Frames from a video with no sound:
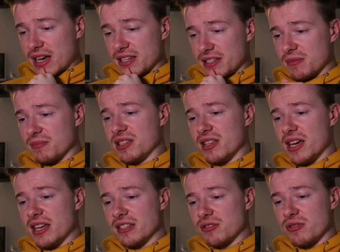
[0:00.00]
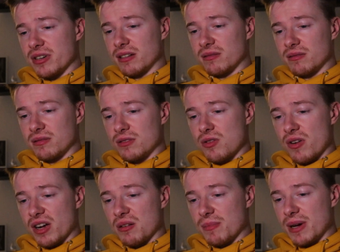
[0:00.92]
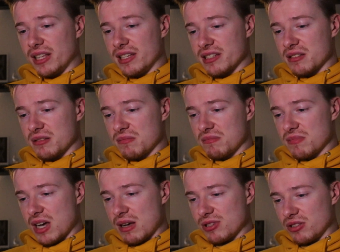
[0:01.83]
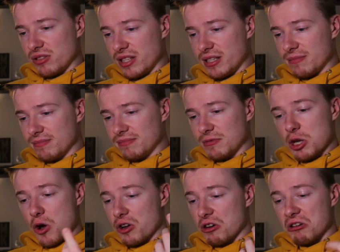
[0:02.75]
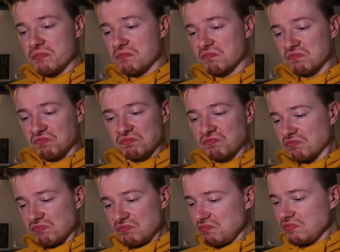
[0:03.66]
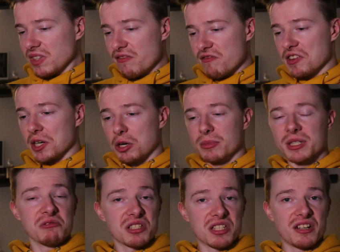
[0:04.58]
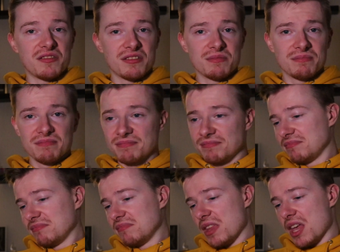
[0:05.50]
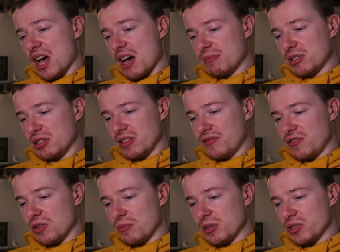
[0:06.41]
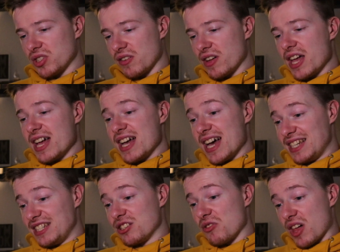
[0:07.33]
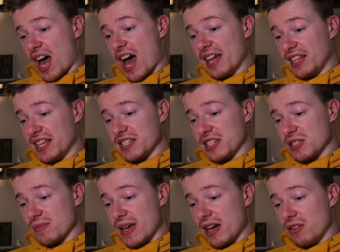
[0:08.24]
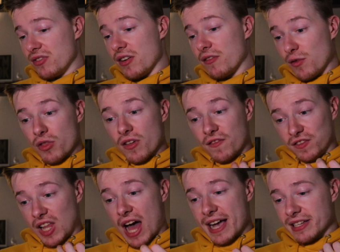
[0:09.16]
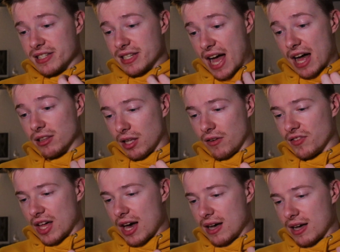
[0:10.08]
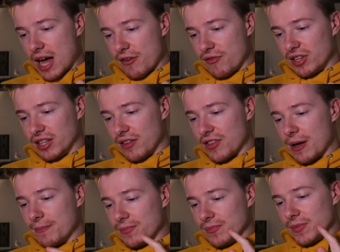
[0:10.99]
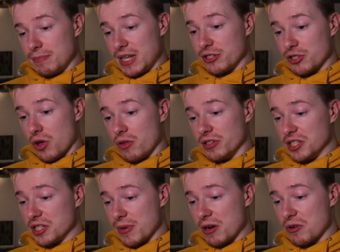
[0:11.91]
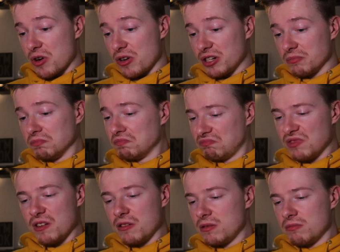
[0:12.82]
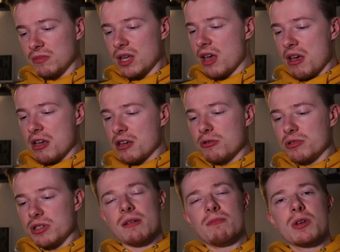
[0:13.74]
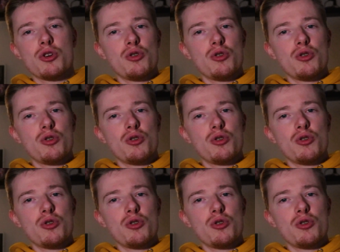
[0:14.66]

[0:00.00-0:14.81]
That's something that is going on my list. Absolutely. Conor, phenomenal stuff. Absolutely phenomenal stuff. And he's got the highlights as well. That I've got the flags. I love that. I really love that. Been to Scotland as well, Conor. Of course, yeah.